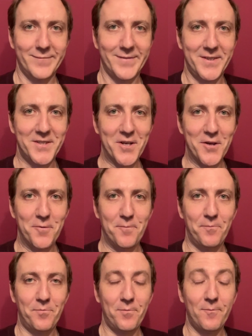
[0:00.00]
So,
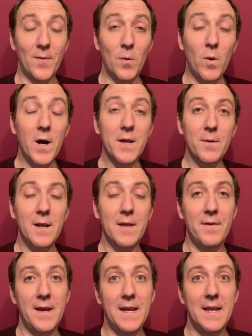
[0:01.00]
why do I love
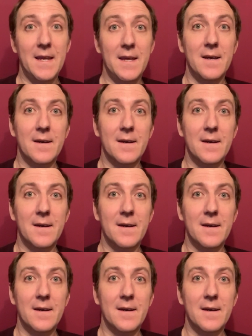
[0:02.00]
A&E?